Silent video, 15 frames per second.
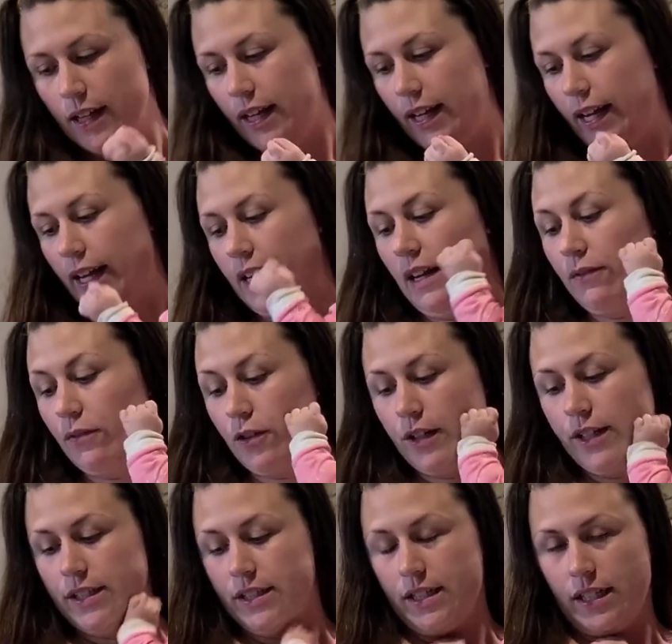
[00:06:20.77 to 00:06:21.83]
And I've
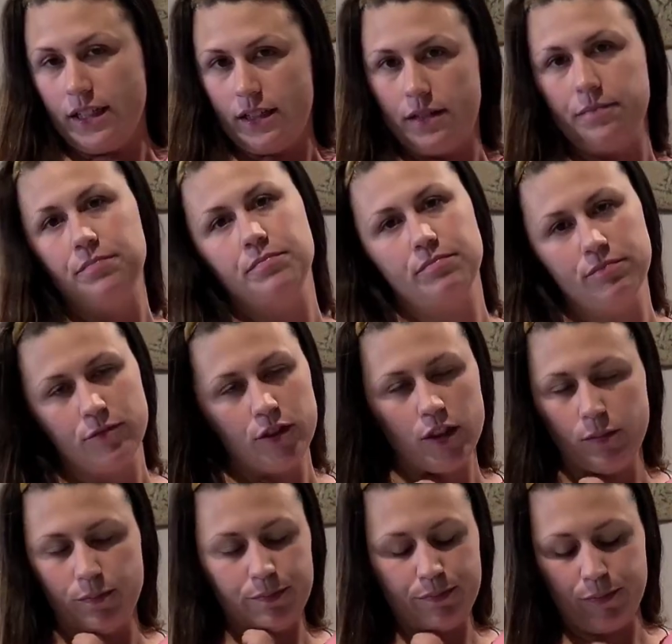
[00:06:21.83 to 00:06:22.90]
greased it,
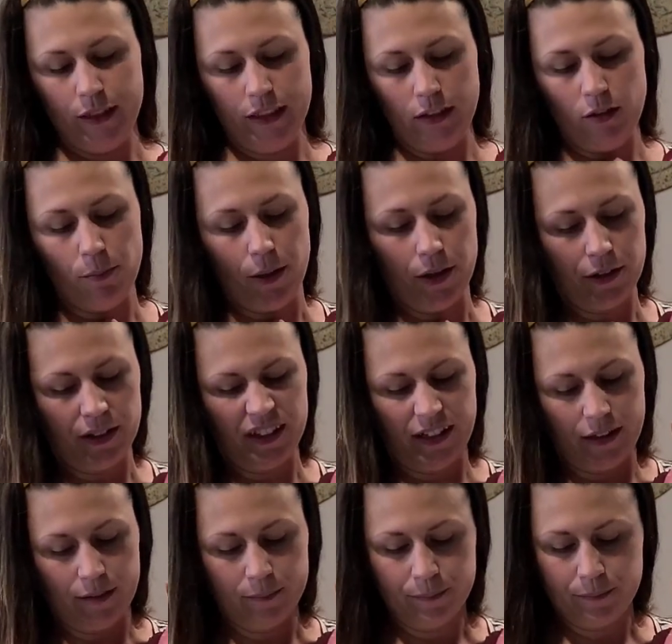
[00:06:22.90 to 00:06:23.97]
just putting a little butter in
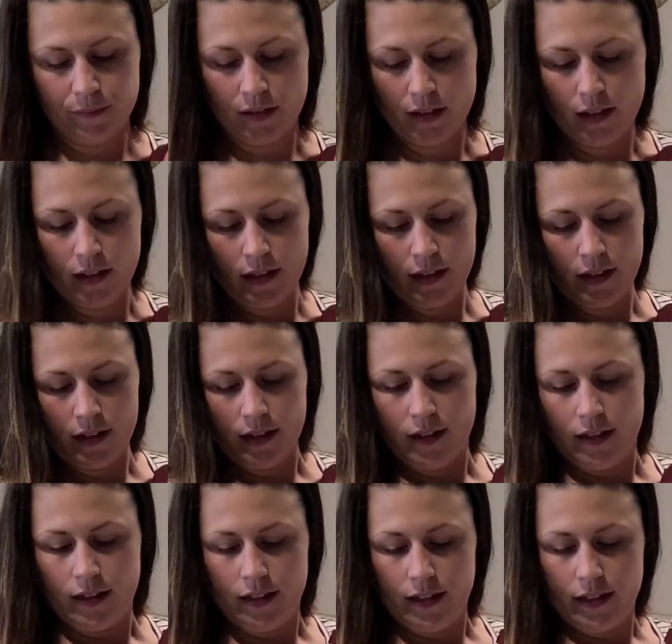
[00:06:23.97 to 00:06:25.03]
there.
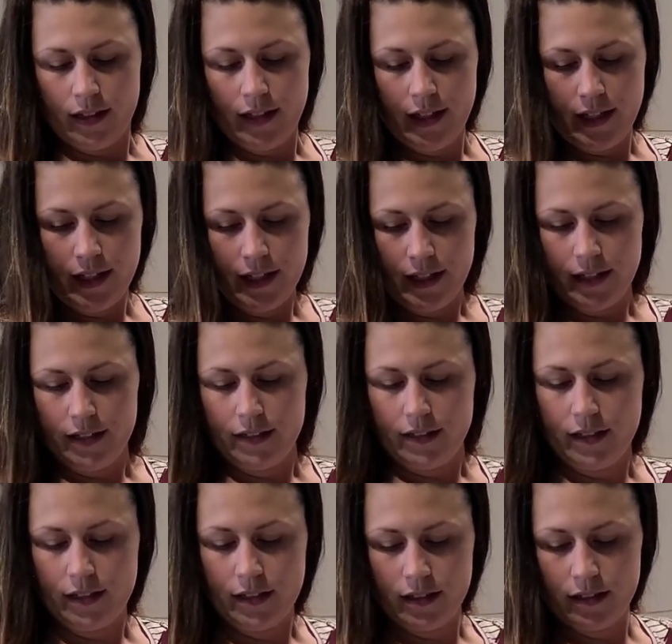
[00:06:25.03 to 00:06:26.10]
And
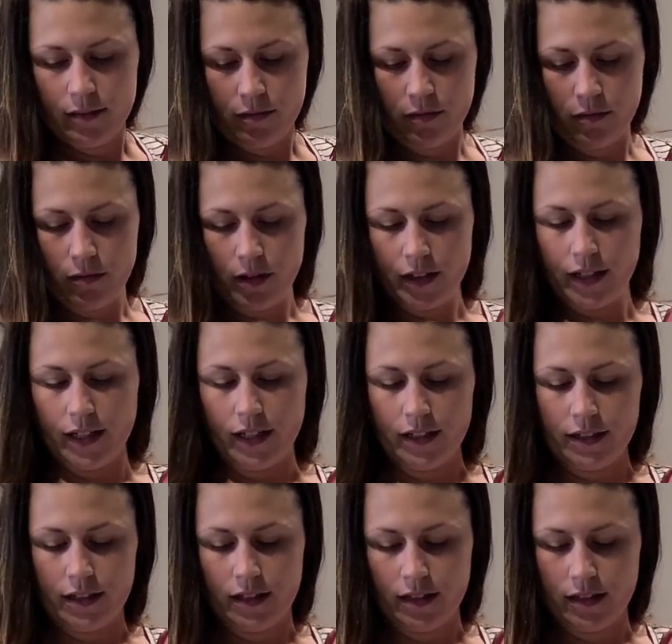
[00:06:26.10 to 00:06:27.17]
we'll work
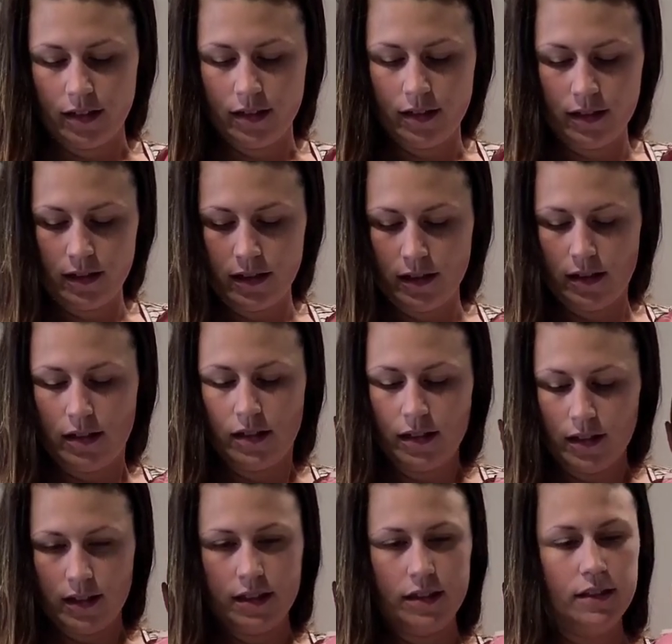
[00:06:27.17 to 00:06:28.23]
it.
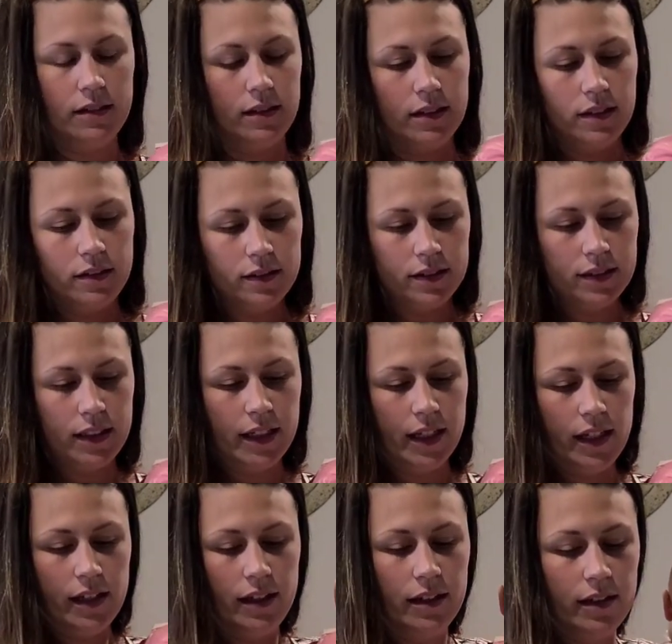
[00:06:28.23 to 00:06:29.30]
Still a little
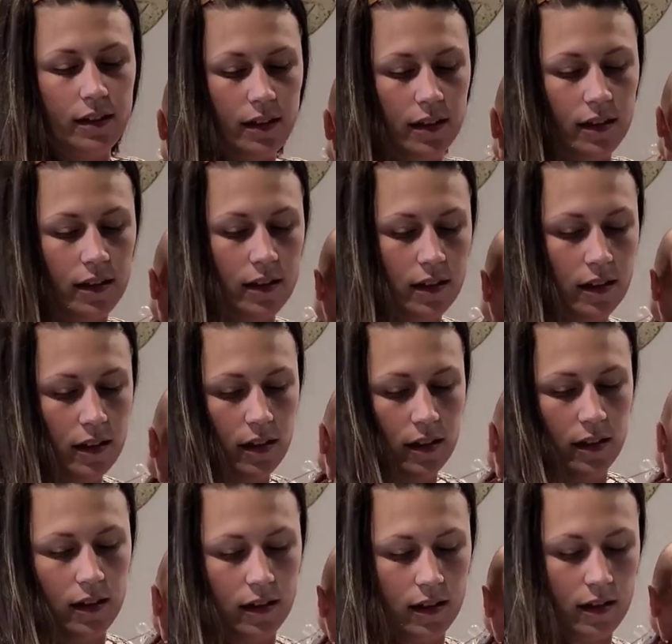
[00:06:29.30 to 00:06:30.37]
sticky.
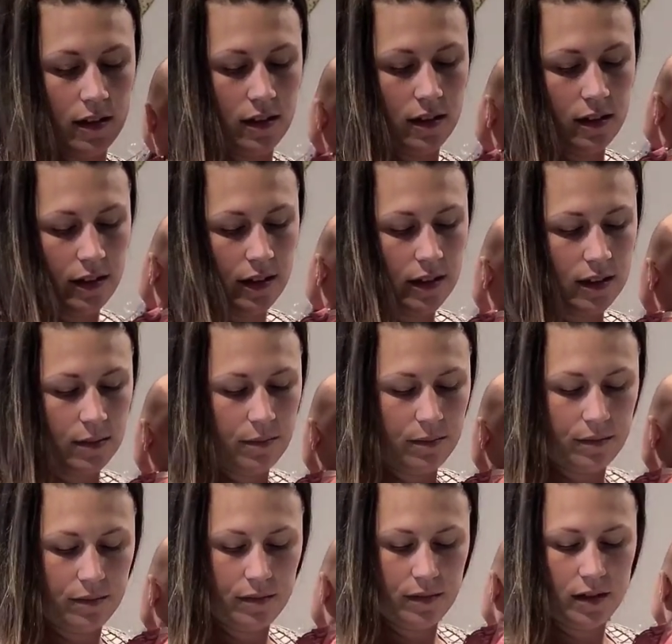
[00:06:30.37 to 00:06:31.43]
Got some
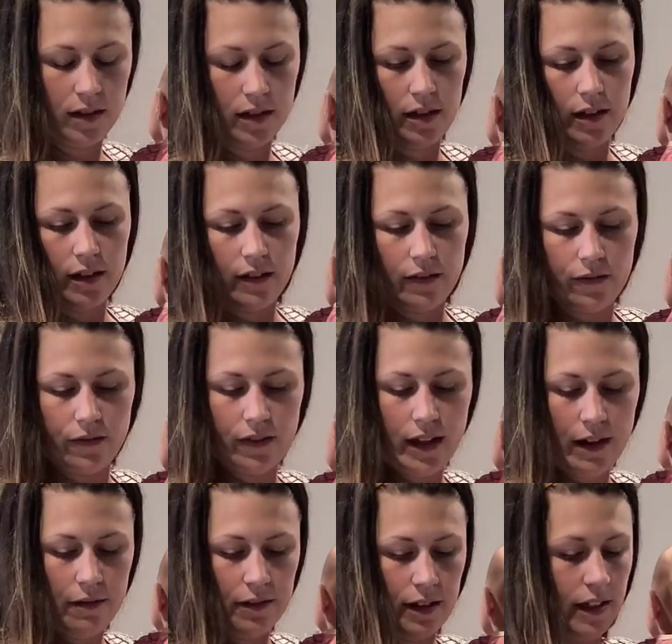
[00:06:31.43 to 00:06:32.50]

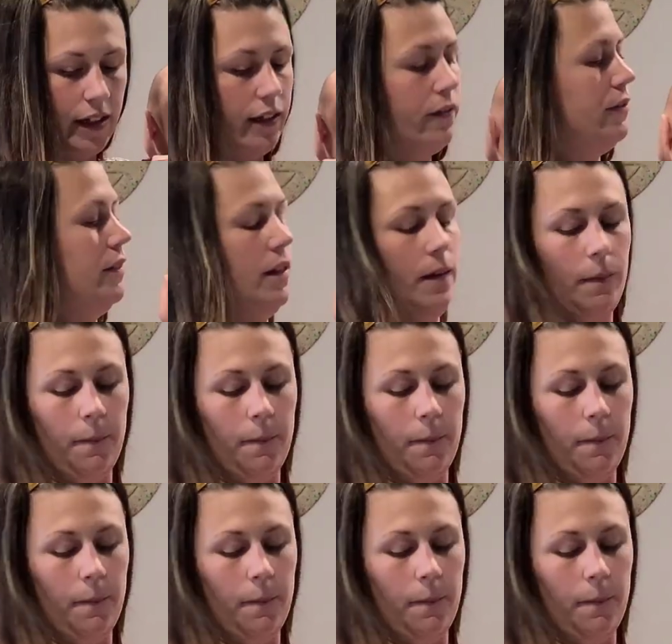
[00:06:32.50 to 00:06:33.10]
flour left.